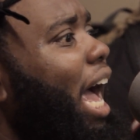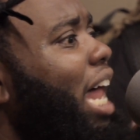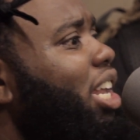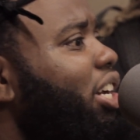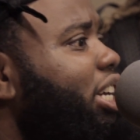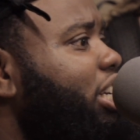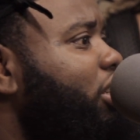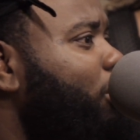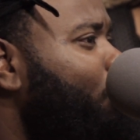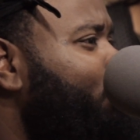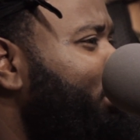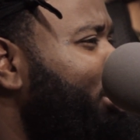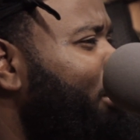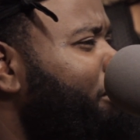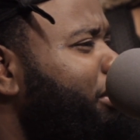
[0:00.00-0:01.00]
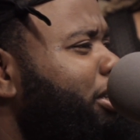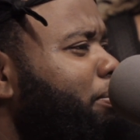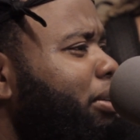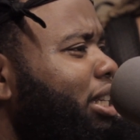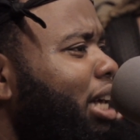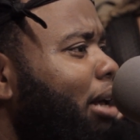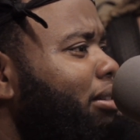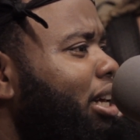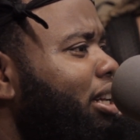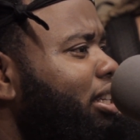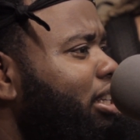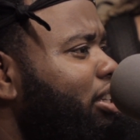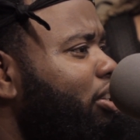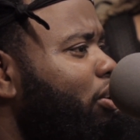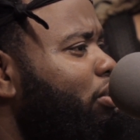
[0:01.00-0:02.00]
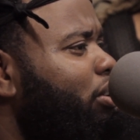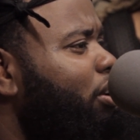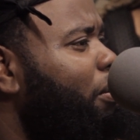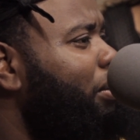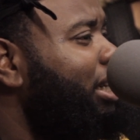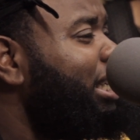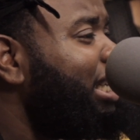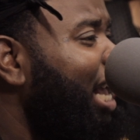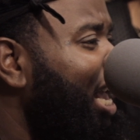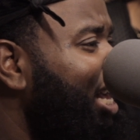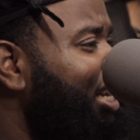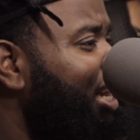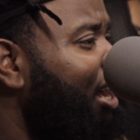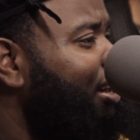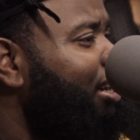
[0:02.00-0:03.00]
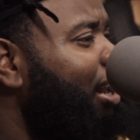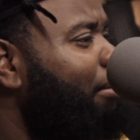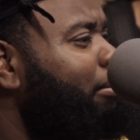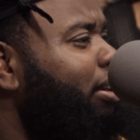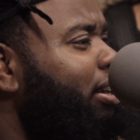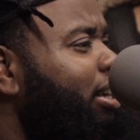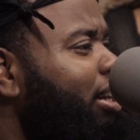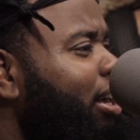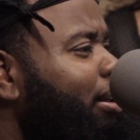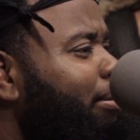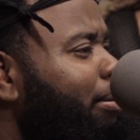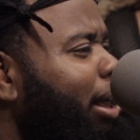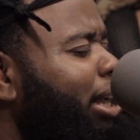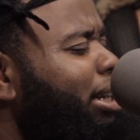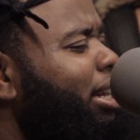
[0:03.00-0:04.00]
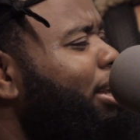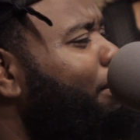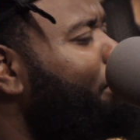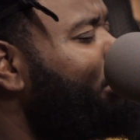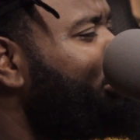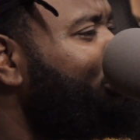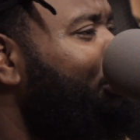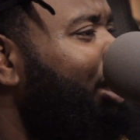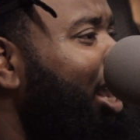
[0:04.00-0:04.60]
I look at Tokyo. There's been times I looked at Tokyo with his head down, and I'm looking at him like, nigga, put your